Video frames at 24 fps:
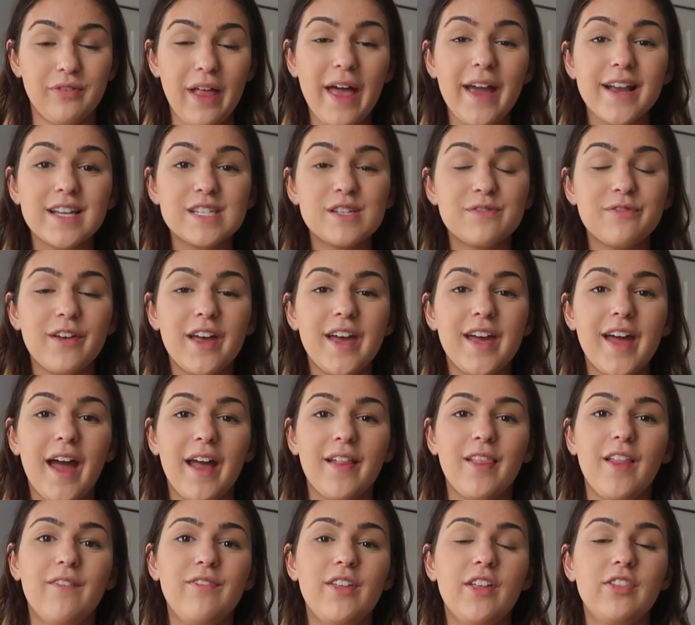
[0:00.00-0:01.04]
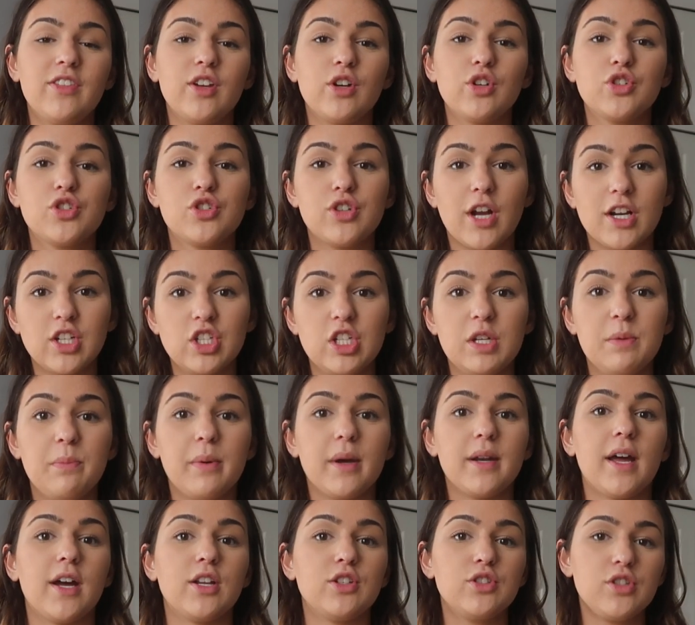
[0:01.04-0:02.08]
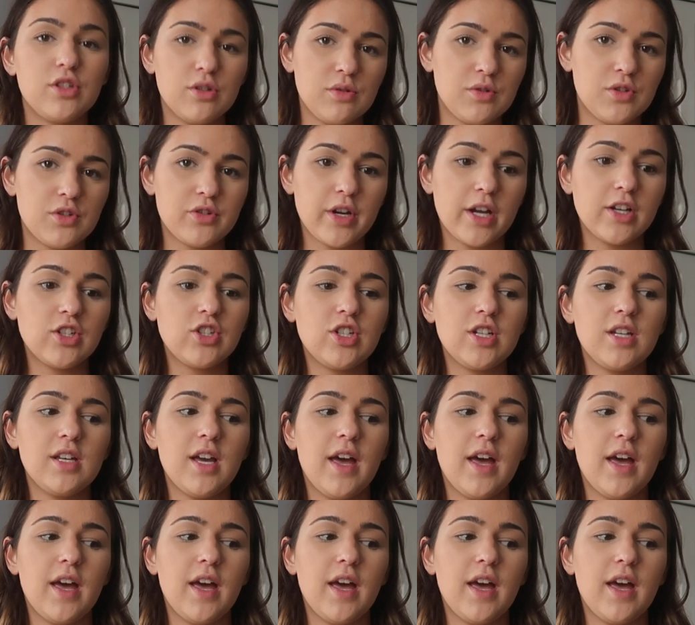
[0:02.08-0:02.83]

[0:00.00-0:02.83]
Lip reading: flex fit. I love that they're stretchy but not too stretchy,